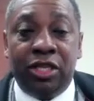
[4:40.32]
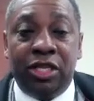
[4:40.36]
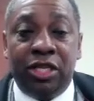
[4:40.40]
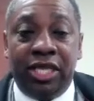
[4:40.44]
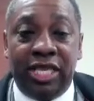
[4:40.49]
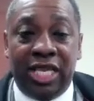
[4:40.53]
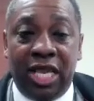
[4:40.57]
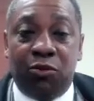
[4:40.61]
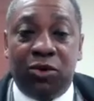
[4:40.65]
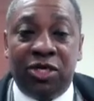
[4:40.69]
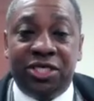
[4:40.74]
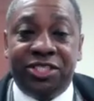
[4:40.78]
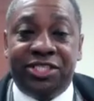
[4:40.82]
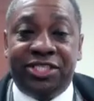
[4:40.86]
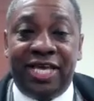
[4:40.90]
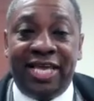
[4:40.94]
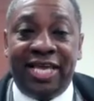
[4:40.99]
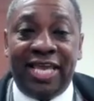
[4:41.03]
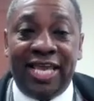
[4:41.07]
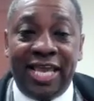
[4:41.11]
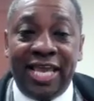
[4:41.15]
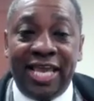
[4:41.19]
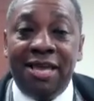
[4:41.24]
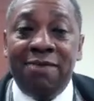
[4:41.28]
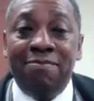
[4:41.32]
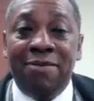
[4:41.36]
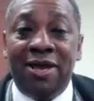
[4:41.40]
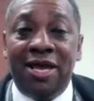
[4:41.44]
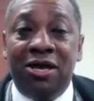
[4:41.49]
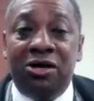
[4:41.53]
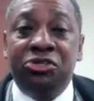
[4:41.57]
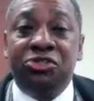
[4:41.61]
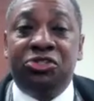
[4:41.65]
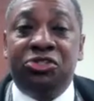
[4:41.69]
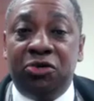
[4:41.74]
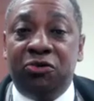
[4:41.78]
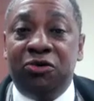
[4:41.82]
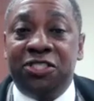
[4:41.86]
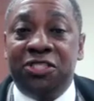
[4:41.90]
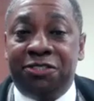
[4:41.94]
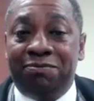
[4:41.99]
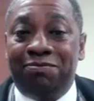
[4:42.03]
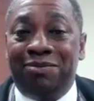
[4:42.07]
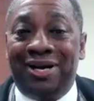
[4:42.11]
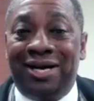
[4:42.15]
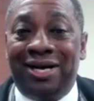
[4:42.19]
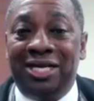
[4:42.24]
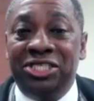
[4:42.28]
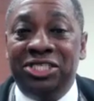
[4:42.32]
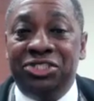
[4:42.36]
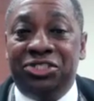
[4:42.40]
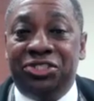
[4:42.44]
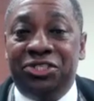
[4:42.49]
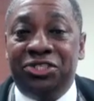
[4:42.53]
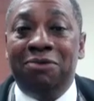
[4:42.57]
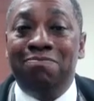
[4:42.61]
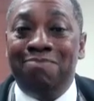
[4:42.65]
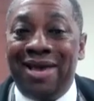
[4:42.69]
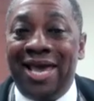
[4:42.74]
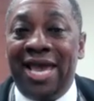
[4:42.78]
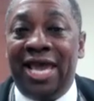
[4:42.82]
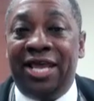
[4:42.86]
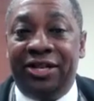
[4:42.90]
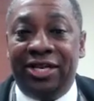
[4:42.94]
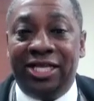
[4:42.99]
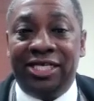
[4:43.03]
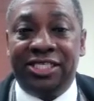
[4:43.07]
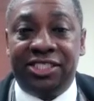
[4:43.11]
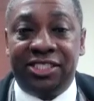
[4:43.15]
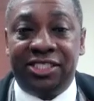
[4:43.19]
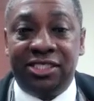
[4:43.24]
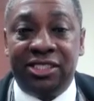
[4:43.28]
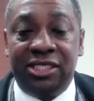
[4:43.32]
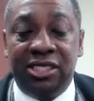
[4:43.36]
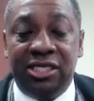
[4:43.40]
It was an email to respond to madness.